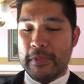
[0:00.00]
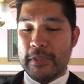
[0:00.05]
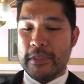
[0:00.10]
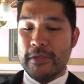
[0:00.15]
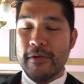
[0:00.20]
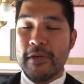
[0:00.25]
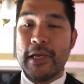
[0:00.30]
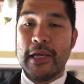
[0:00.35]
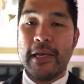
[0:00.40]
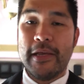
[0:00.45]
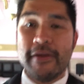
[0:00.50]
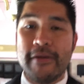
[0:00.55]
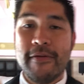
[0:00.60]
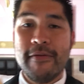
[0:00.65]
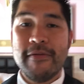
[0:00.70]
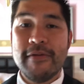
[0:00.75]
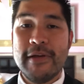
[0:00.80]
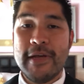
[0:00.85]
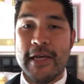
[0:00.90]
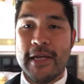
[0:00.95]
It's okay.
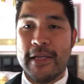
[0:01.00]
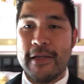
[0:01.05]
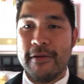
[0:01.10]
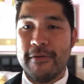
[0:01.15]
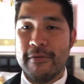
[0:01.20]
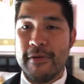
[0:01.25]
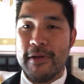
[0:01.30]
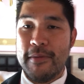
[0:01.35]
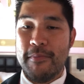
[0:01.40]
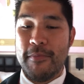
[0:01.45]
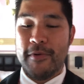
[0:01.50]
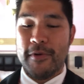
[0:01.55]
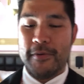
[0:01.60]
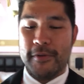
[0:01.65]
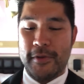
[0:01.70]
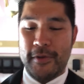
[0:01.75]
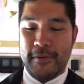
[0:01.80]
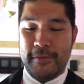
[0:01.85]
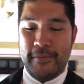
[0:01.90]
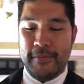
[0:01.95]
I can go get more,
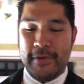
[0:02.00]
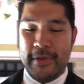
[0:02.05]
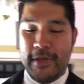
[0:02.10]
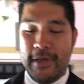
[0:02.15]
though.